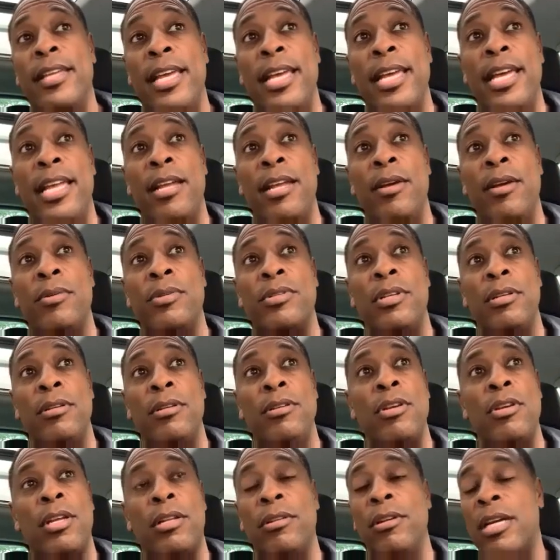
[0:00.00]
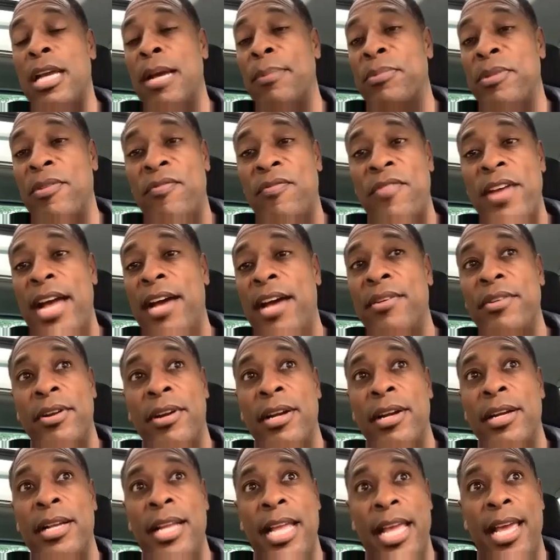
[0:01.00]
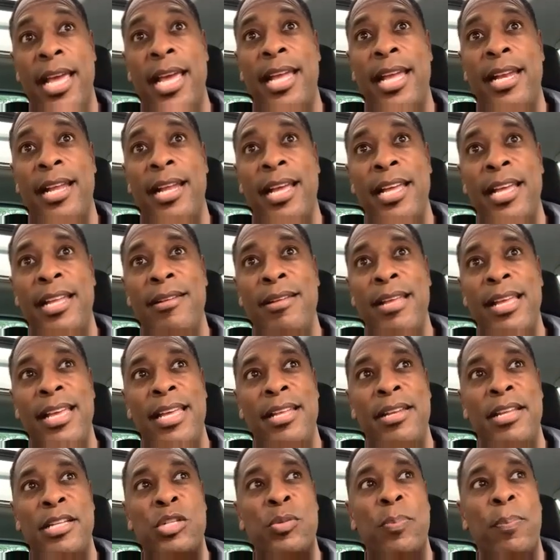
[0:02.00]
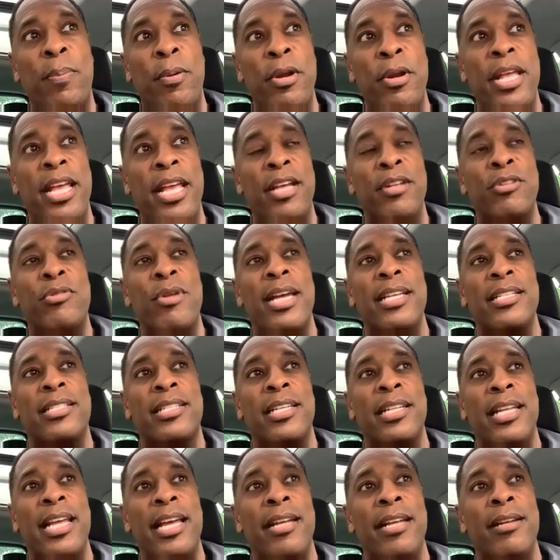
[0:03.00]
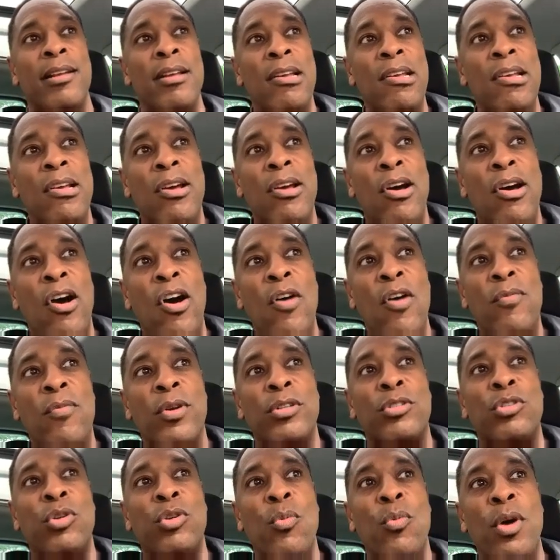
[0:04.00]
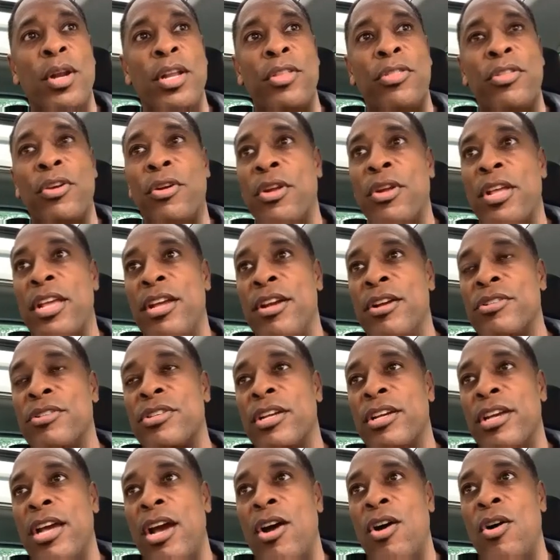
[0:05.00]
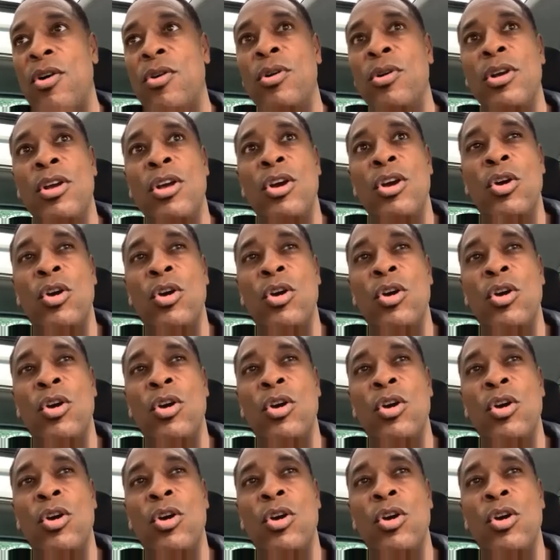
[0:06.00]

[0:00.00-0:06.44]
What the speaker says: and you could look up the founder, and it's pretty interesting that over 20, 30 years ago,